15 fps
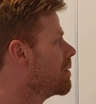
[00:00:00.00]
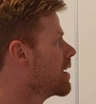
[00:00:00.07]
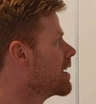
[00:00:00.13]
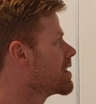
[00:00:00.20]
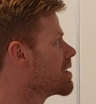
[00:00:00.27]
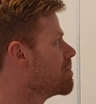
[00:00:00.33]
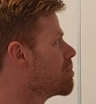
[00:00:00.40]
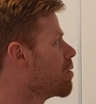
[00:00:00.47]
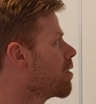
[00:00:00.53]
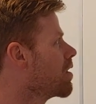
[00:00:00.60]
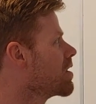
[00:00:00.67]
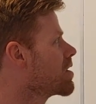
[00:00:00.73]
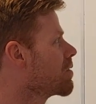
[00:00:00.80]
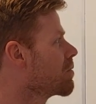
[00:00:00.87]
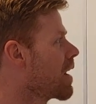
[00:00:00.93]
it's
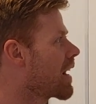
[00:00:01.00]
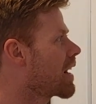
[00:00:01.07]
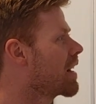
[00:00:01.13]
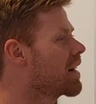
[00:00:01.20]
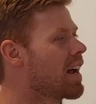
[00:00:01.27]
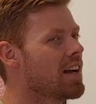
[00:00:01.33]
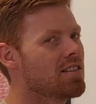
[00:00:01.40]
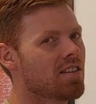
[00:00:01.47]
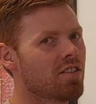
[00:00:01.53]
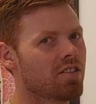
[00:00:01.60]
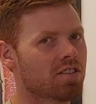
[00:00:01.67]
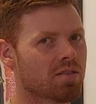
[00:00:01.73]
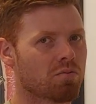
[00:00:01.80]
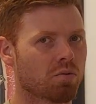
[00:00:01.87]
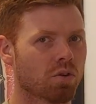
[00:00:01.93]
important to recognize that
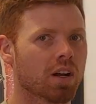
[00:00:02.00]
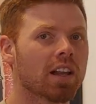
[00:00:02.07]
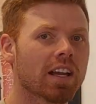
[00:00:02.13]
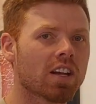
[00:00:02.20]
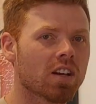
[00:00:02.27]
there's some really